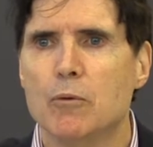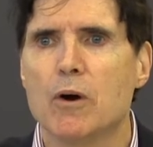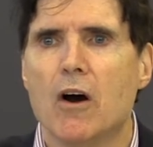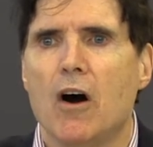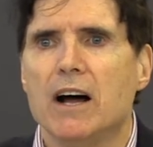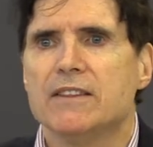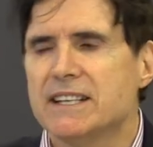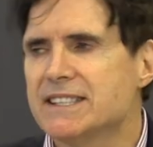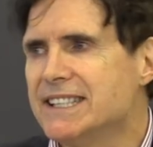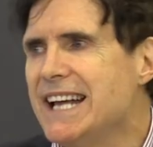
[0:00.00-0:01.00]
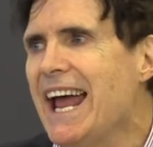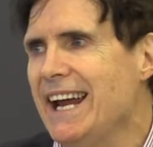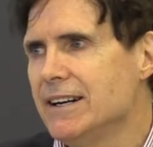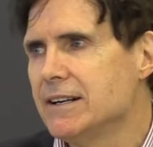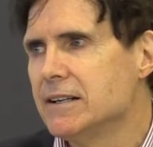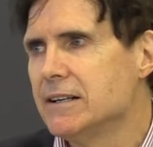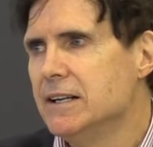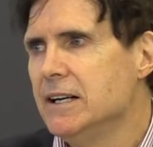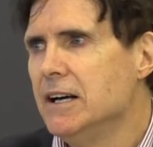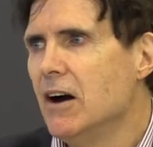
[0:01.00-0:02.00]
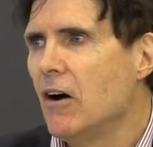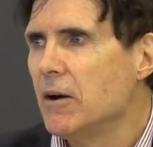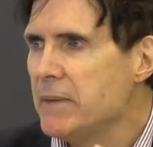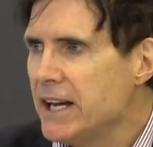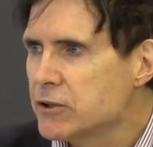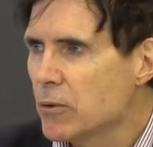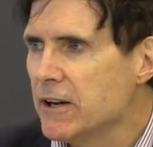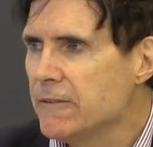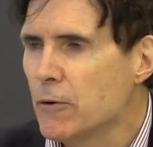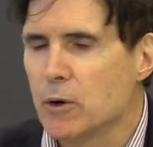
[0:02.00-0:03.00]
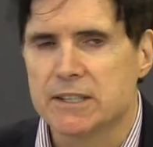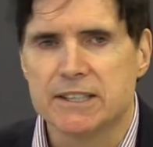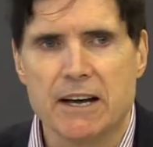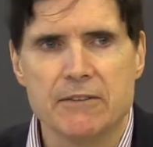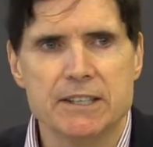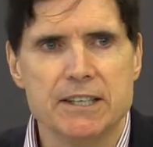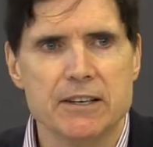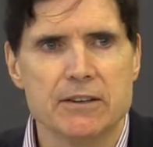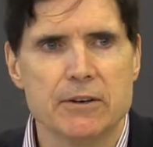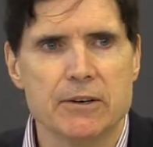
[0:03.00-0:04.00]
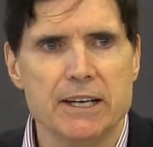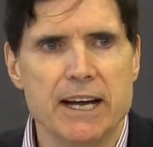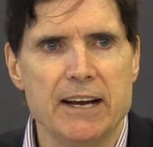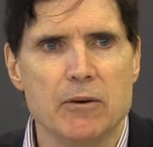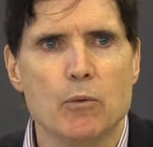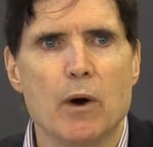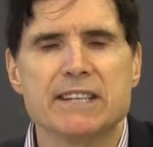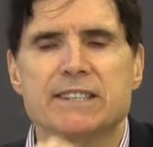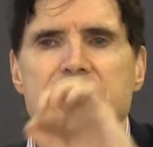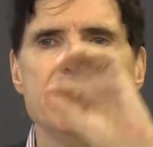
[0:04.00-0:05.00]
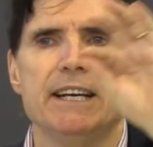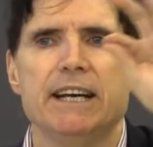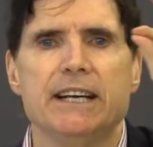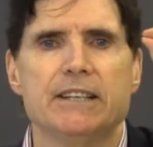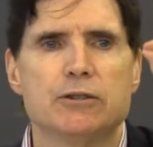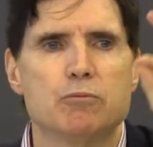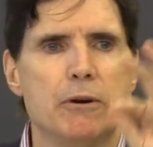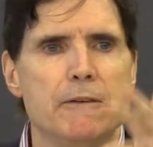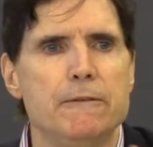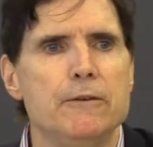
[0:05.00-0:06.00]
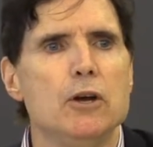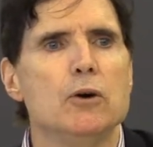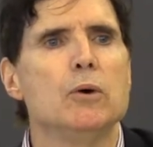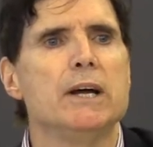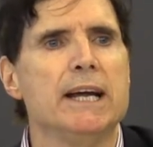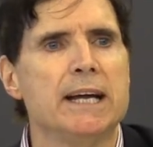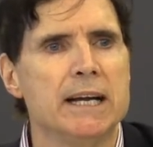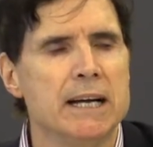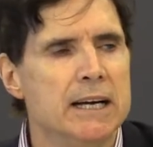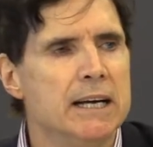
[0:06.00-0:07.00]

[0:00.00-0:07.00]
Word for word: where on this date, on May 24th, 1738, Wesley is reviewing,